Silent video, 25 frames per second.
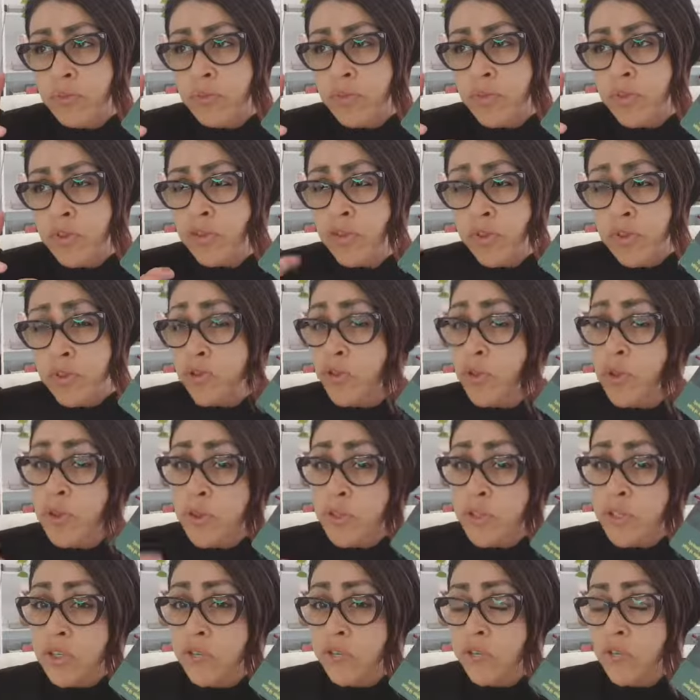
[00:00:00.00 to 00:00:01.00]
If you feel
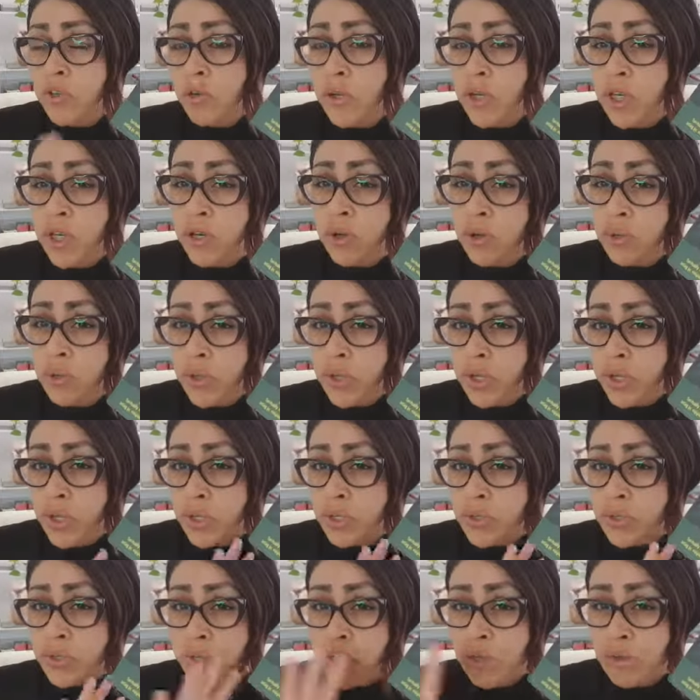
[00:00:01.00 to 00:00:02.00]
as if your inner work
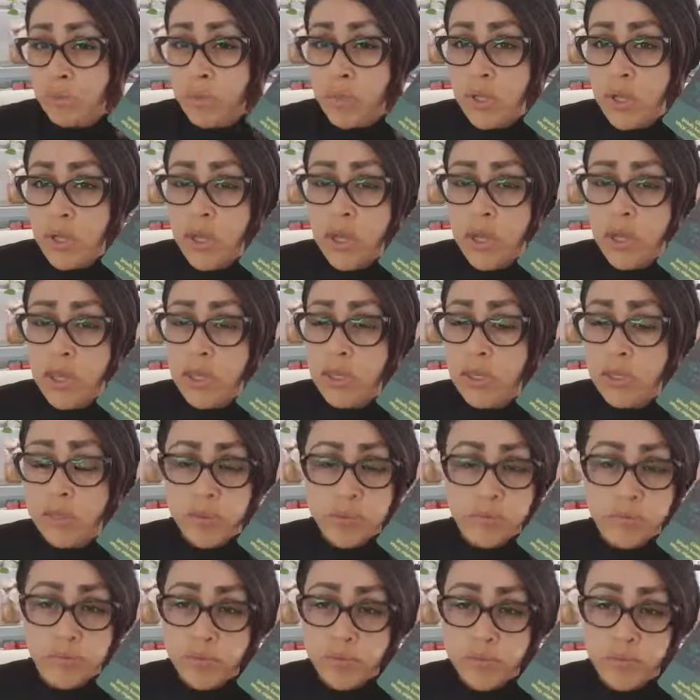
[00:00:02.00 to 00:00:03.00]
is complete,
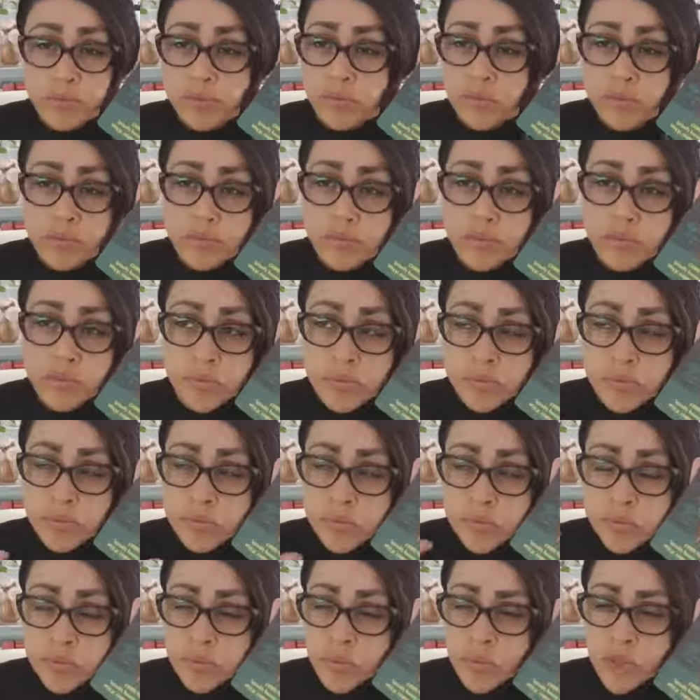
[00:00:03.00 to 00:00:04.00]

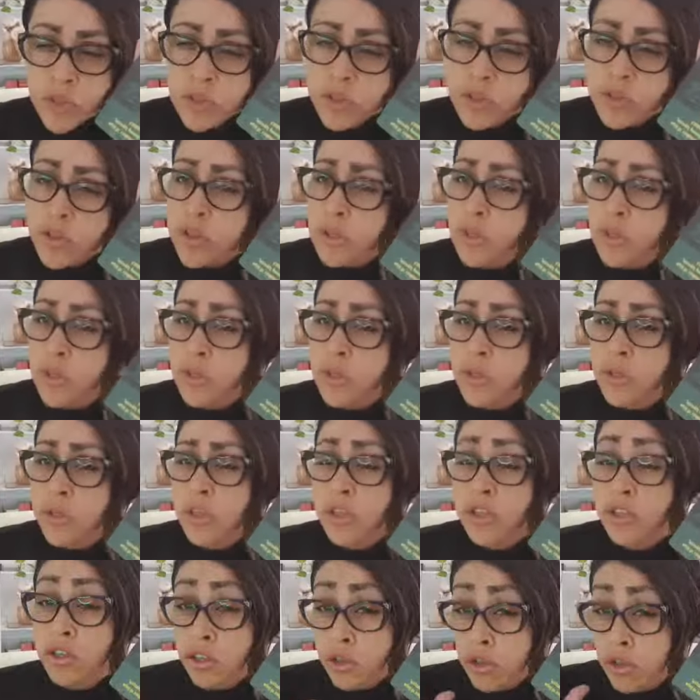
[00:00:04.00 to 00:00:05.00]
you're
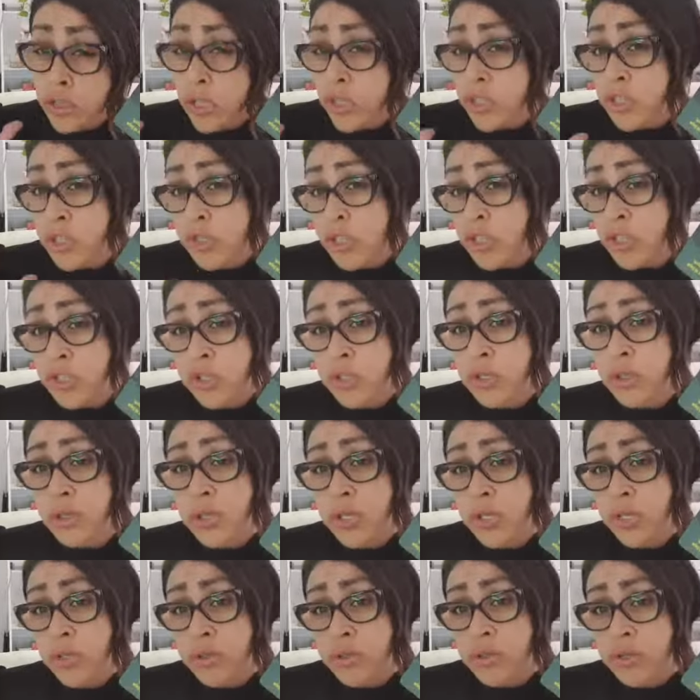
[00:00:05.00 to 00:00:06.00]
literally
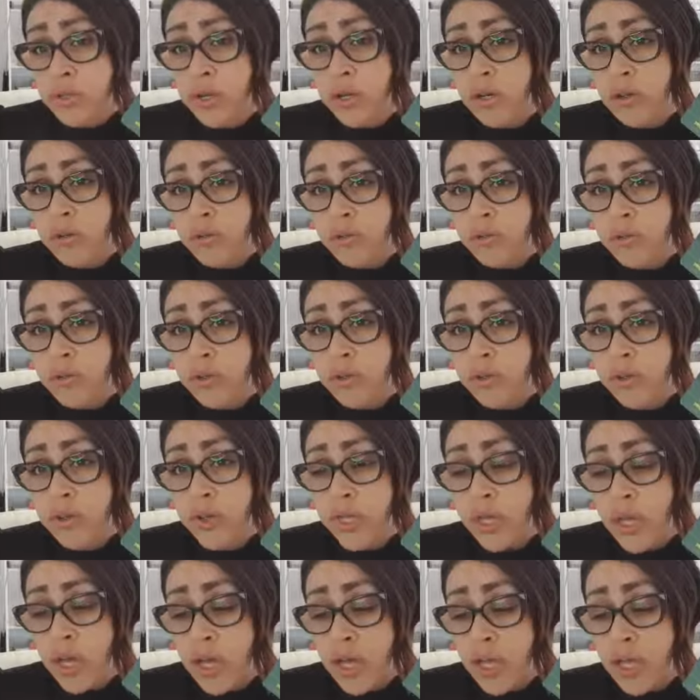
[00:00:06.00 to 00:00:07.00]
deluding yourself,
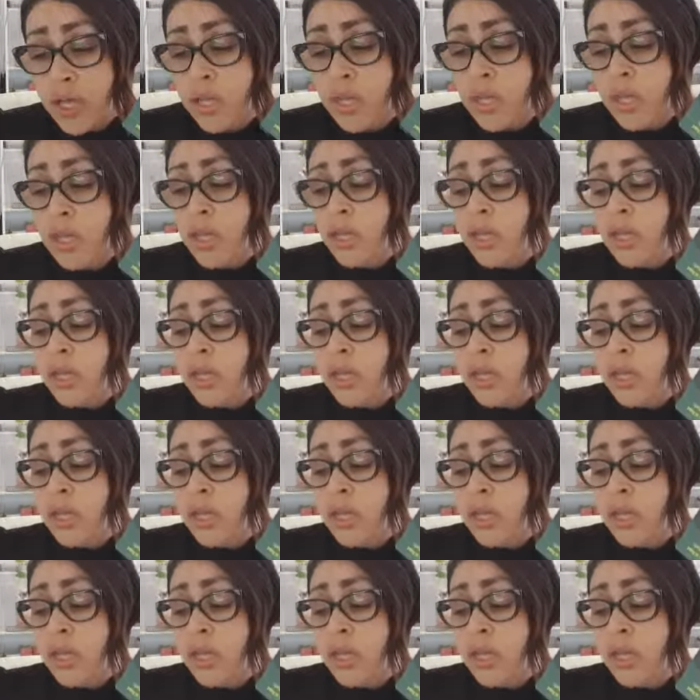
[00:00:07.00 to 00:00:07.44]
okay?